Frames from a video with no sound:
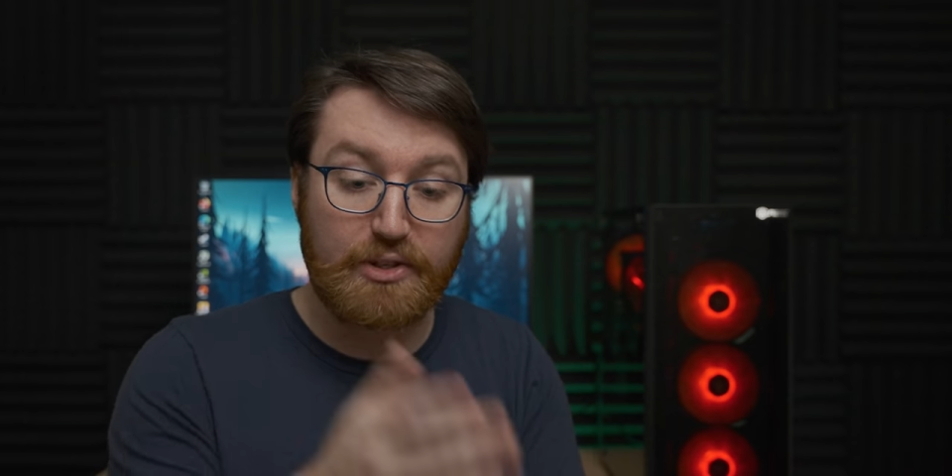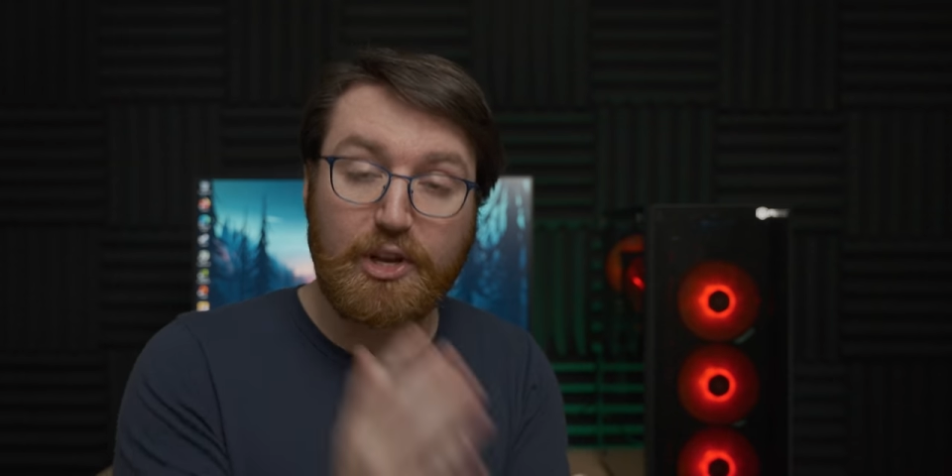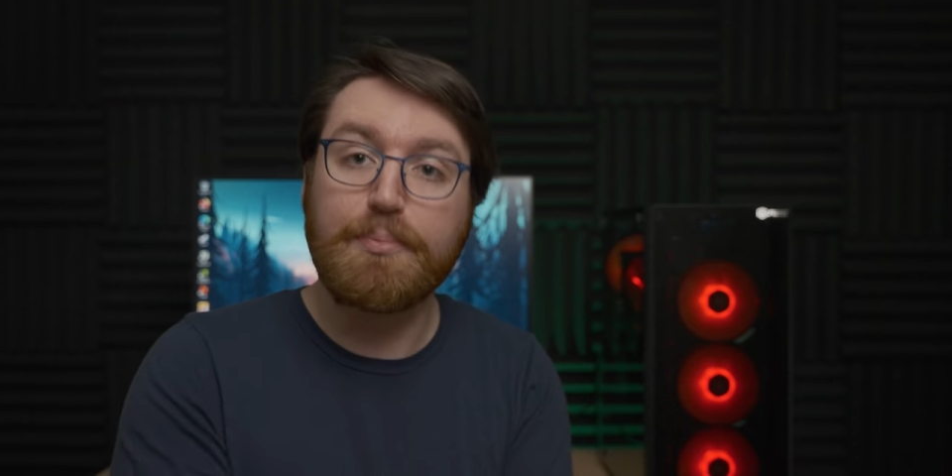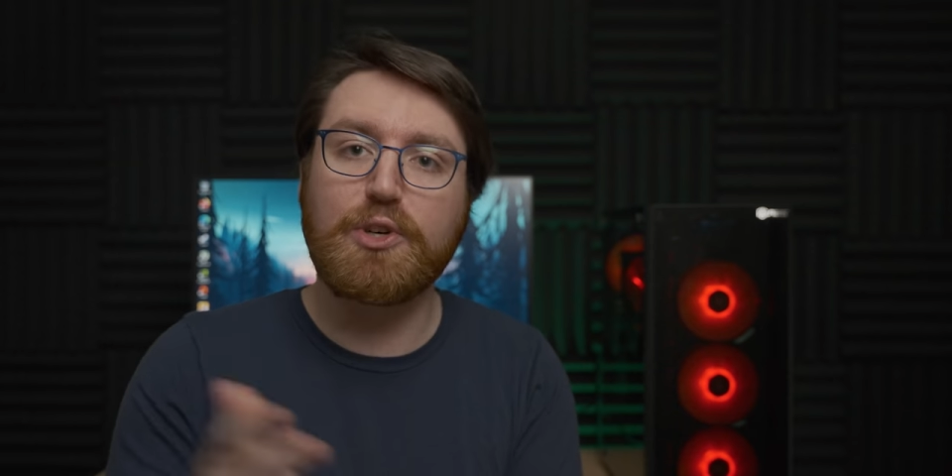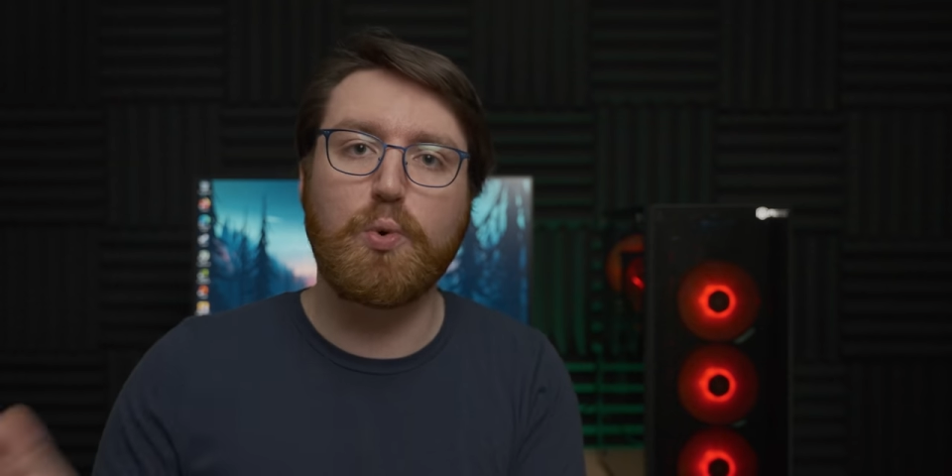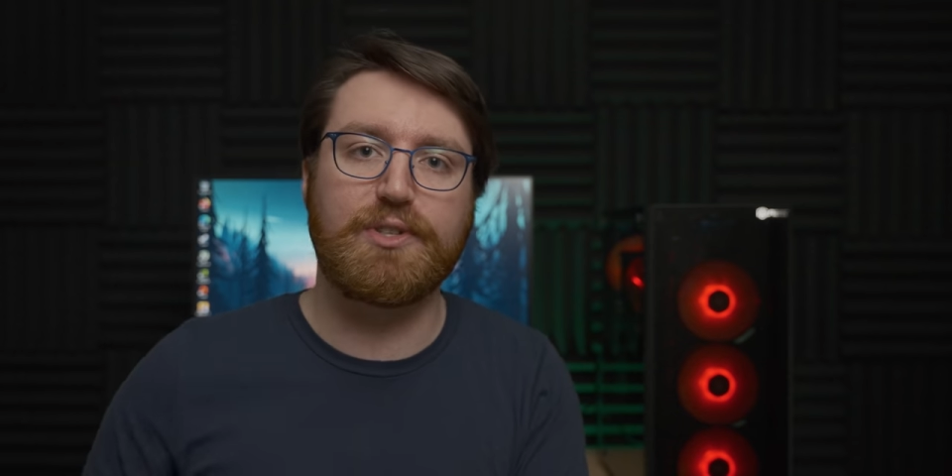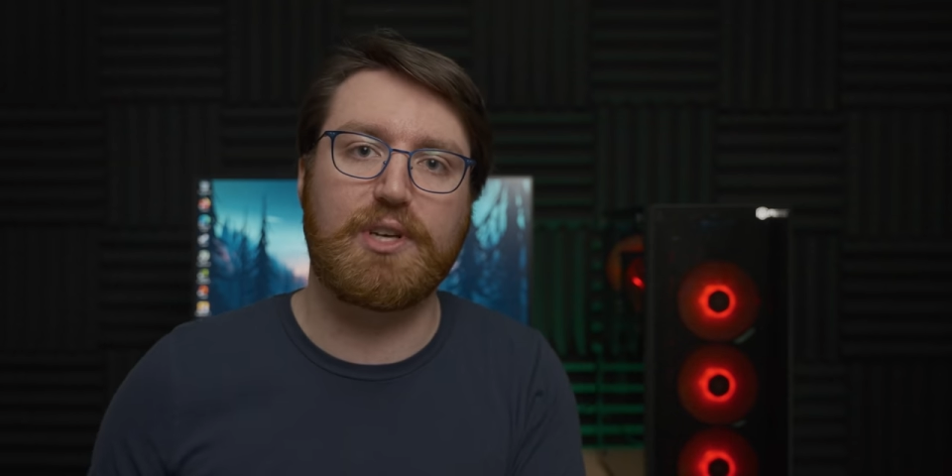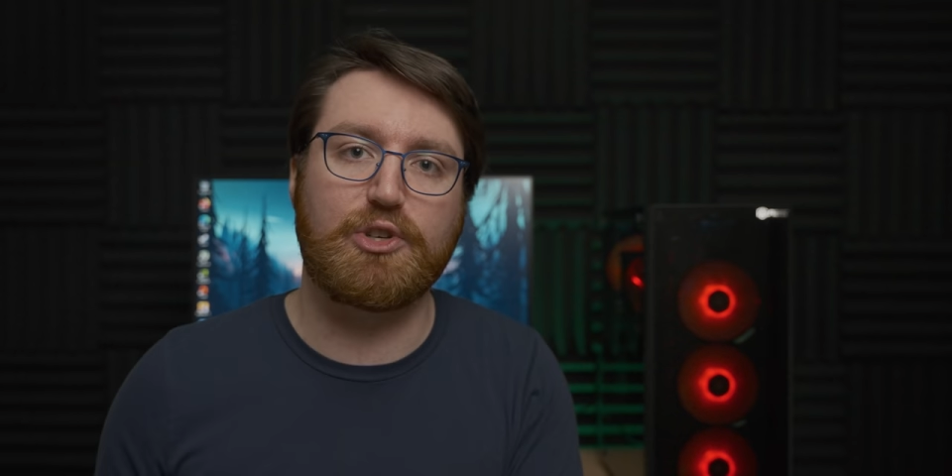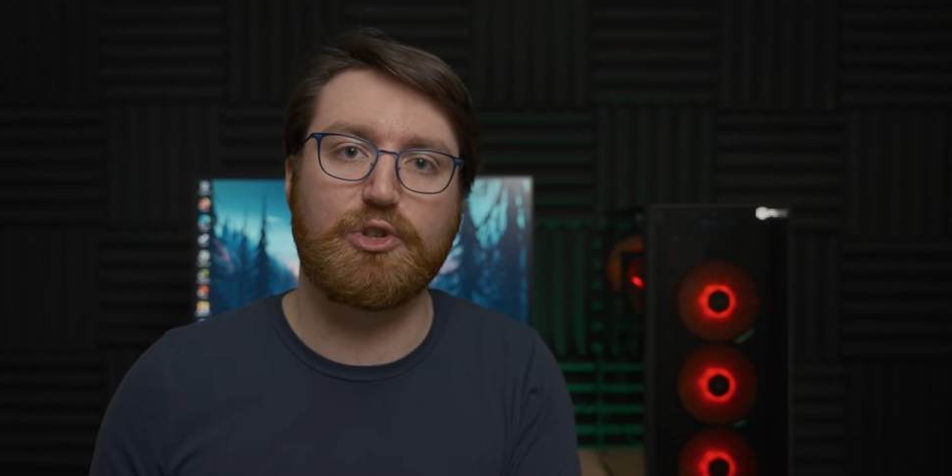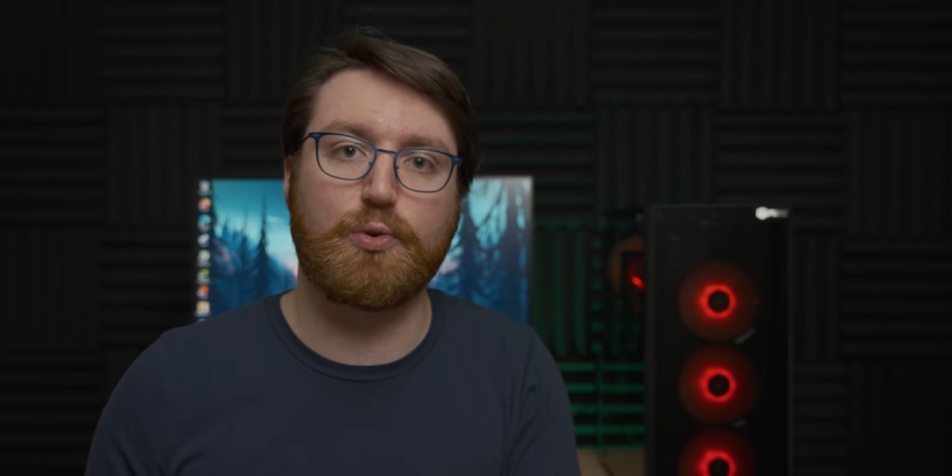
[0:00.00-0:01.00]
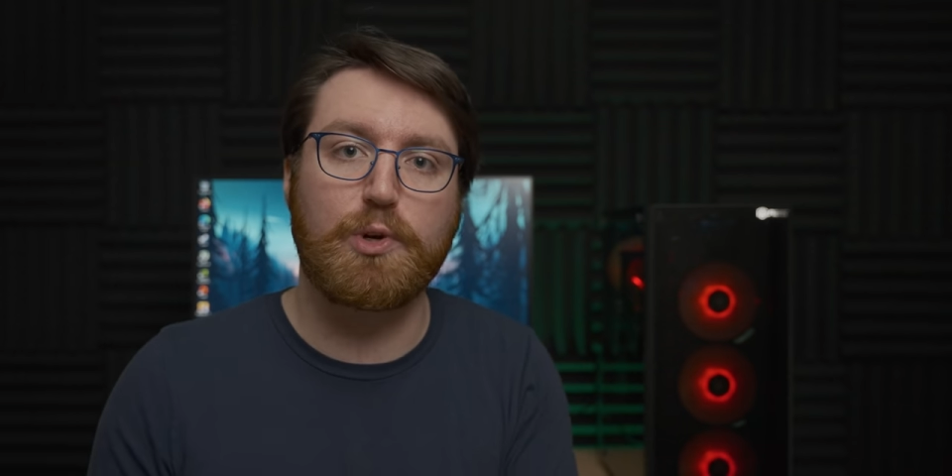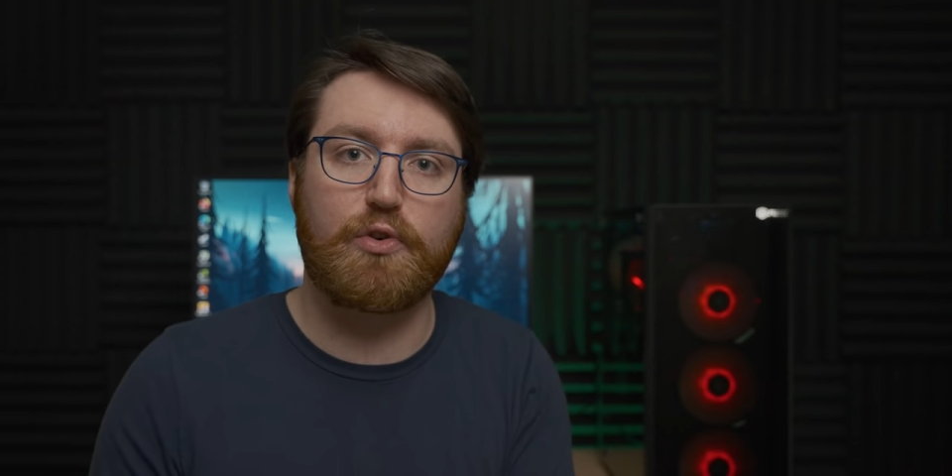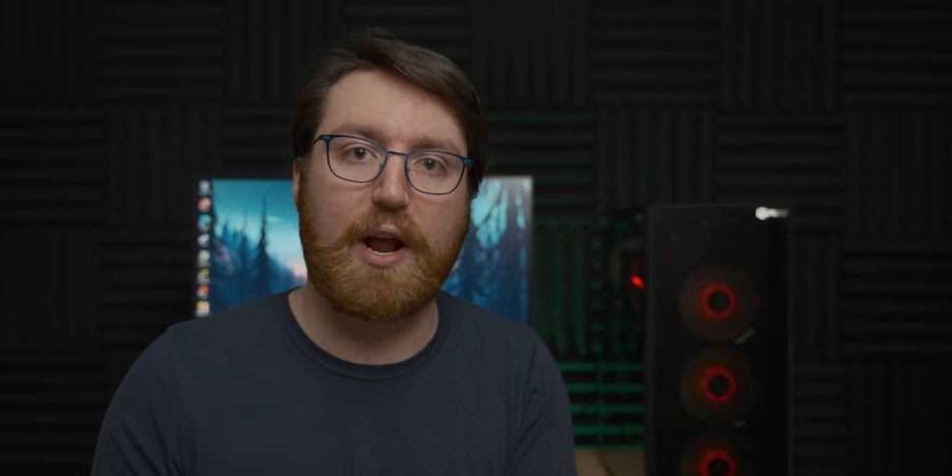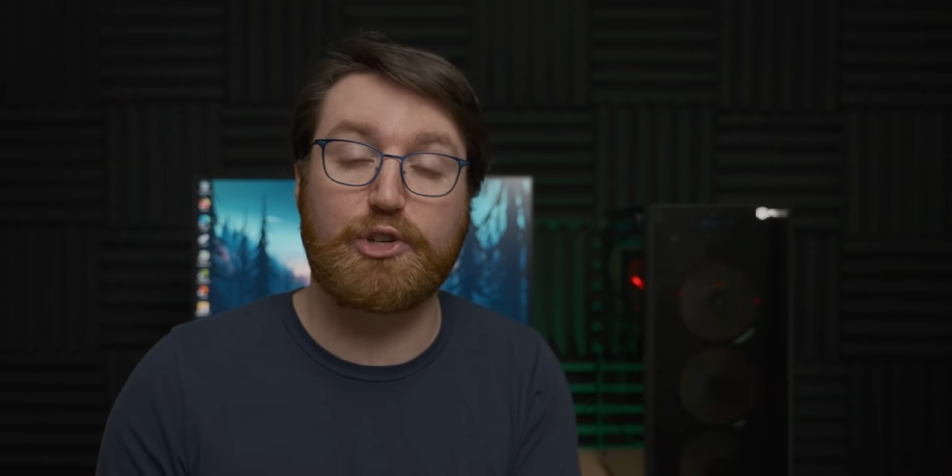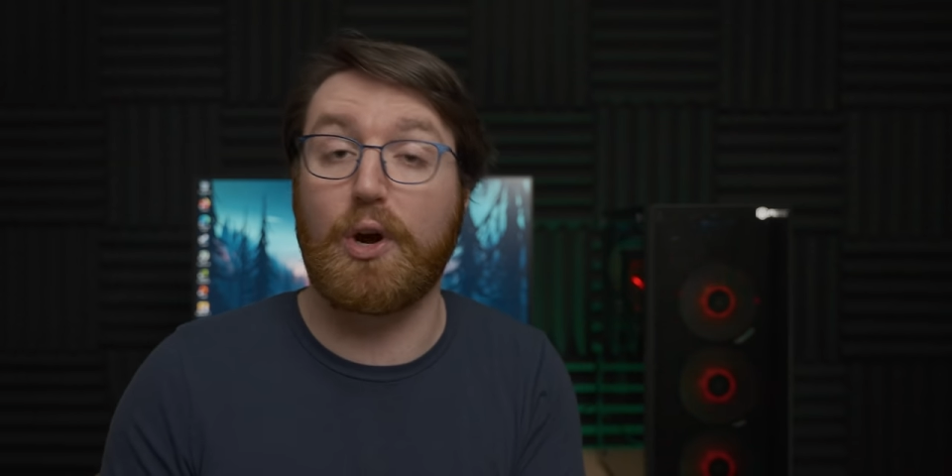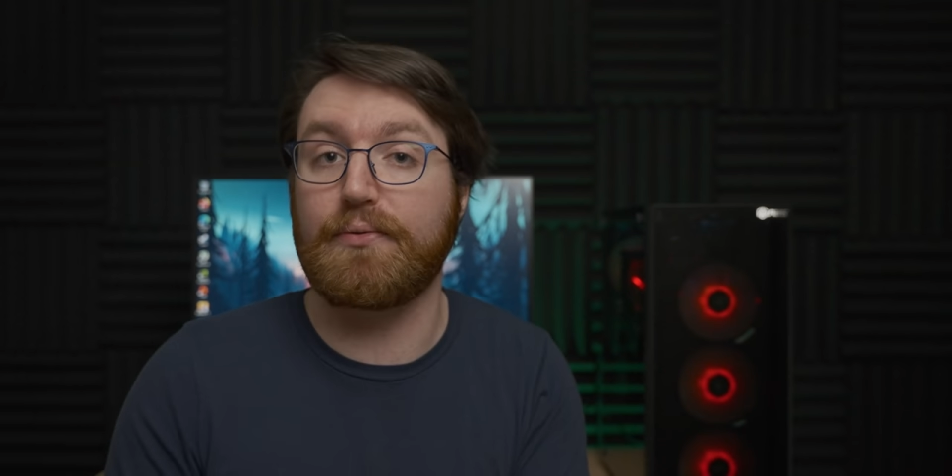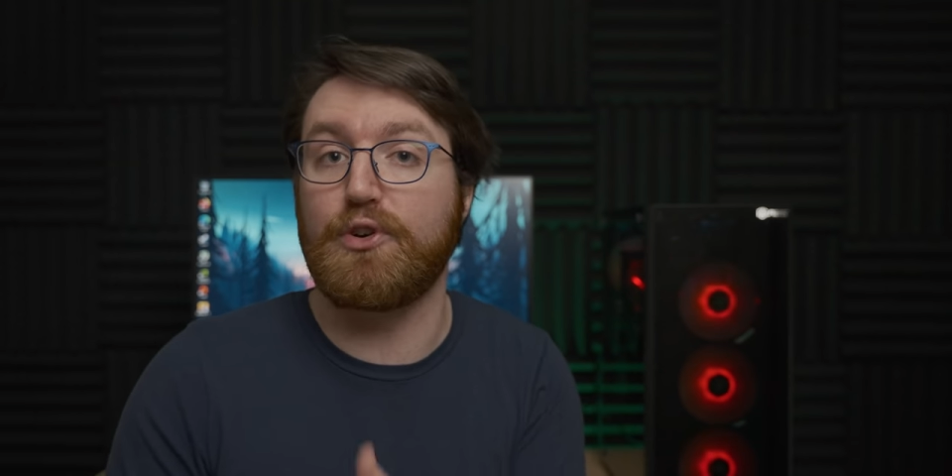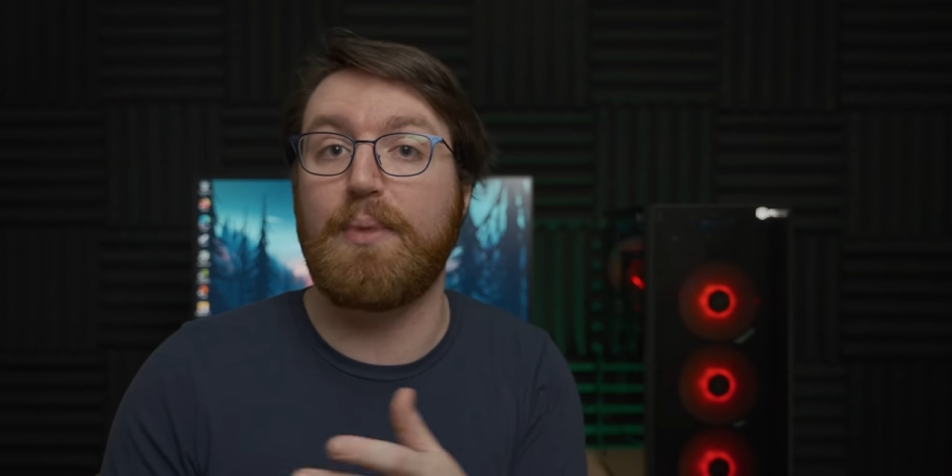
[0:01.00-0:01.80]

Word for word: Subsequent sessions would crash after